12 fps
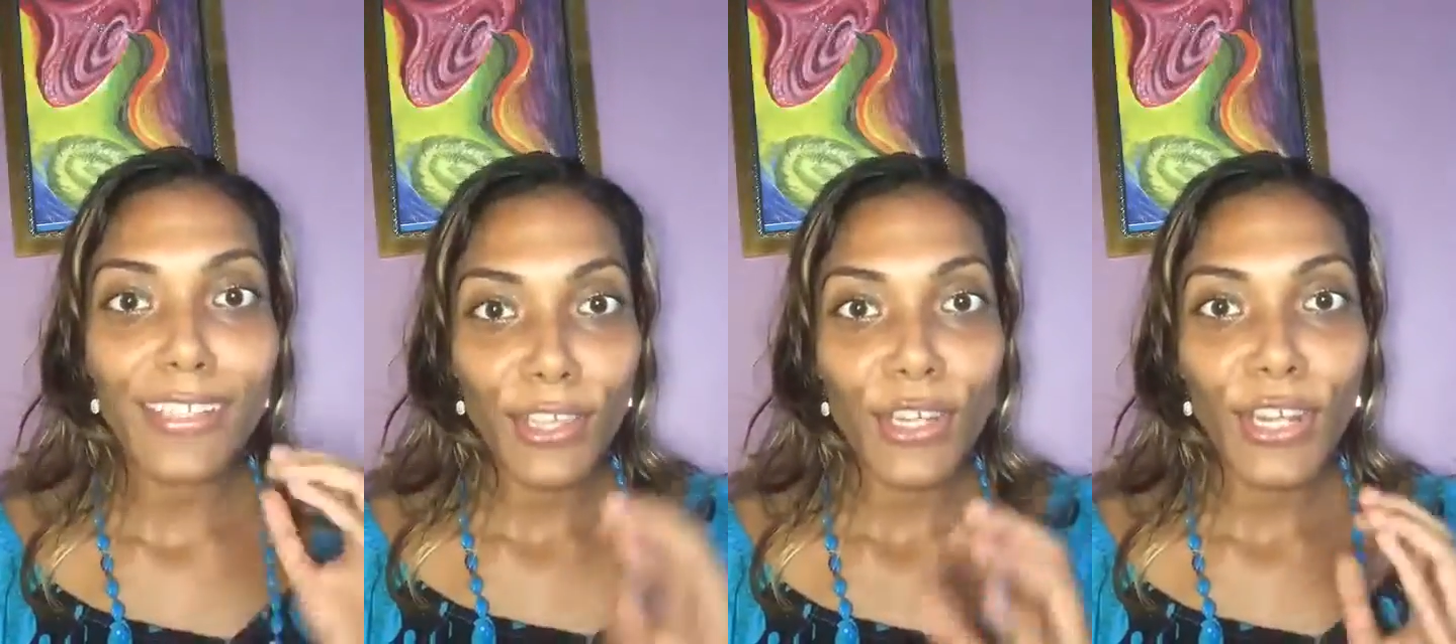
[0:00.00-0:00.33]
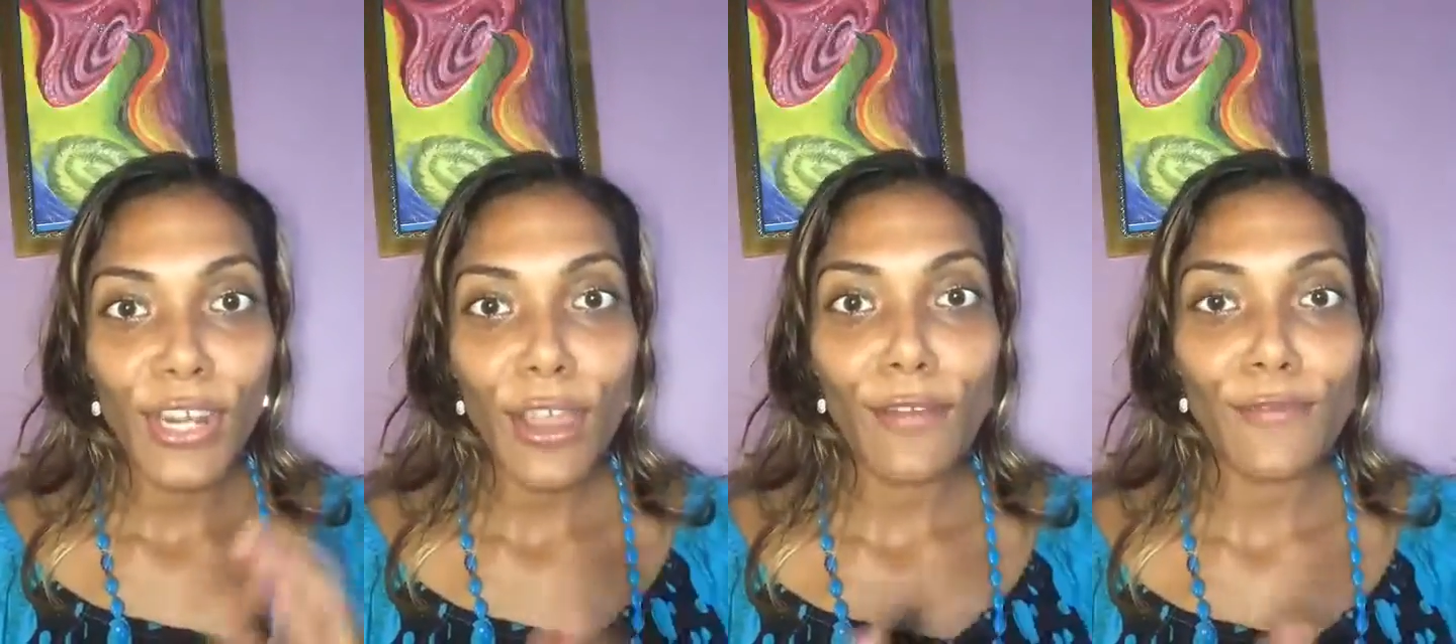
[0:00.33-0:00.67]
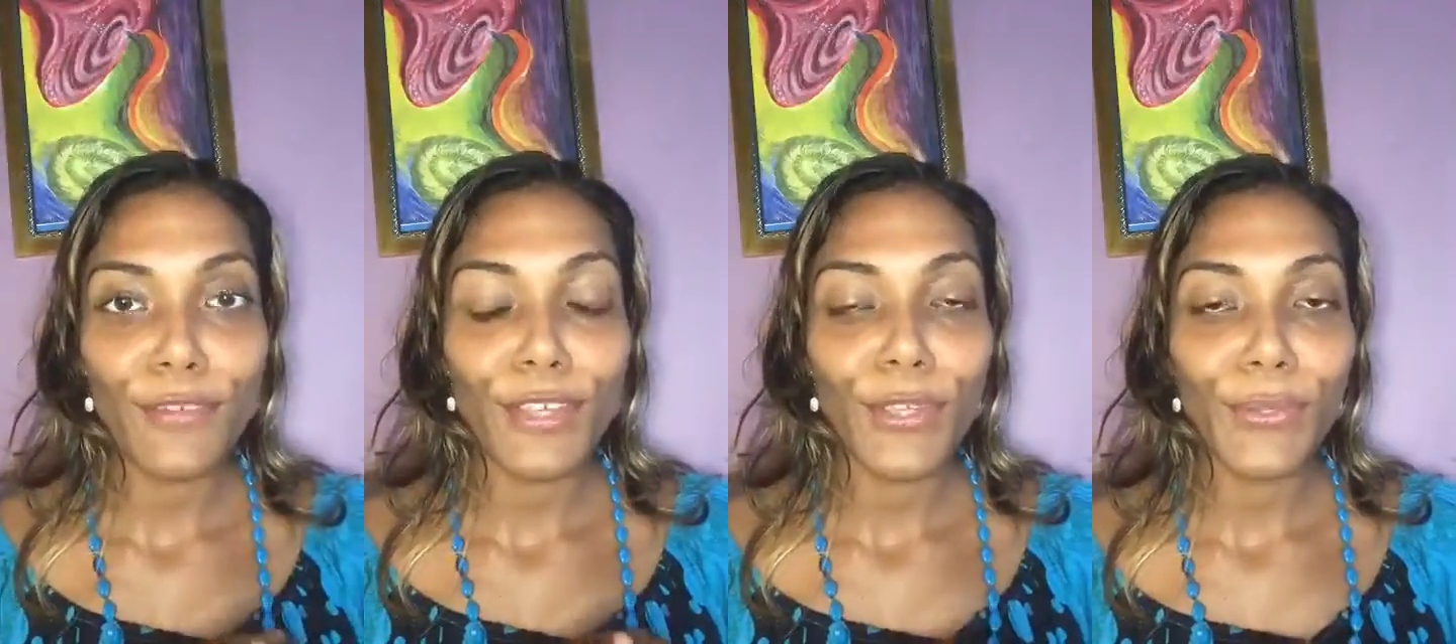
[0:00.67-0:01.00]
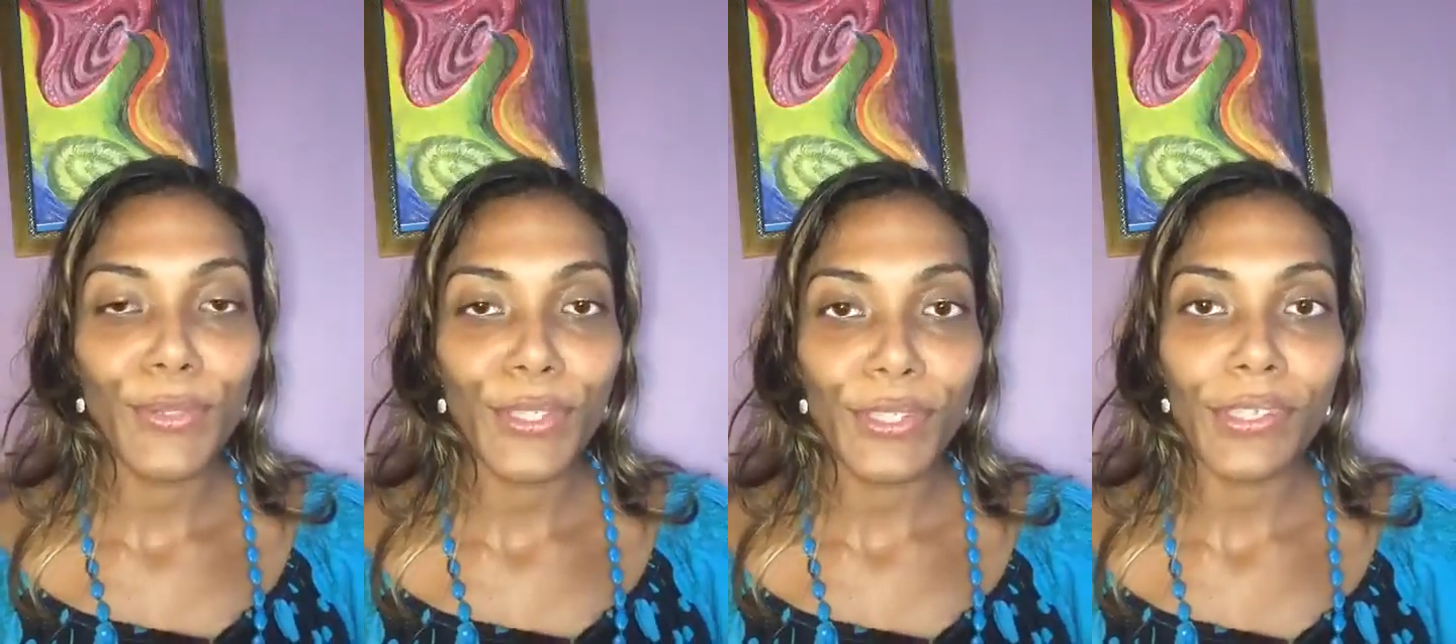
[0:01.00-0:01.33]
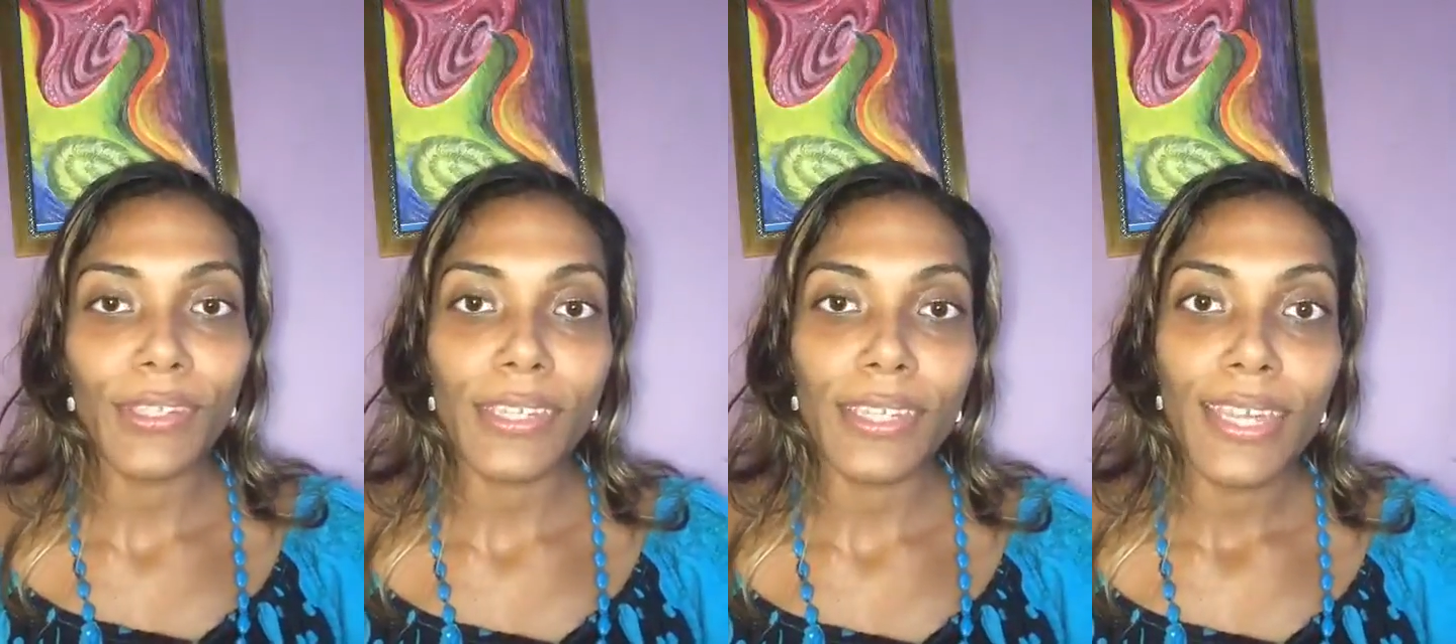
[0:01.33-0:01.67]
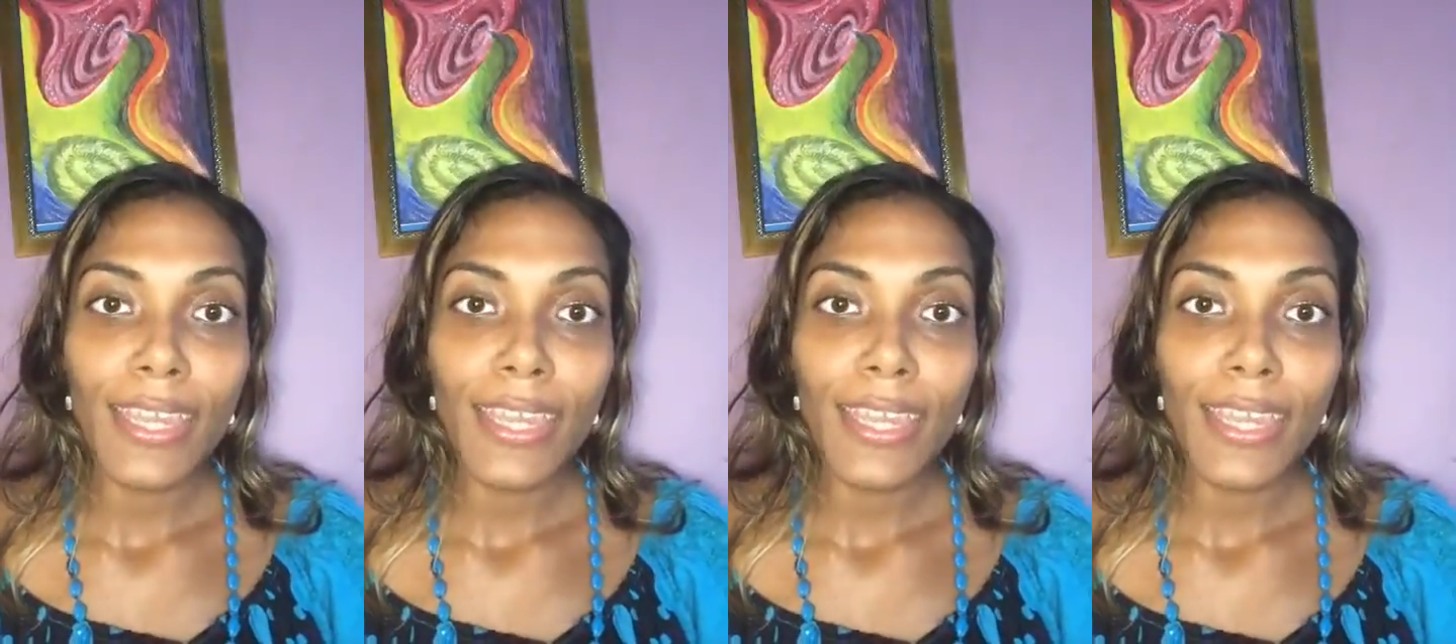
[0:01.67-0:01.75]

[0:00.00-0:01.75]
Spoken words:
good enough for you to